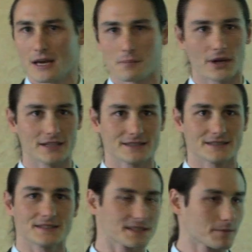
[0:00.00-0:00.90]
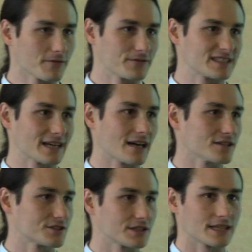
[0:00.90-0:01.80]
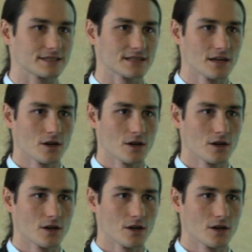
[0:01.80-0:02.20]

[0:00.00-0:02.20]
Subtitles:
but it's a system of physiology that's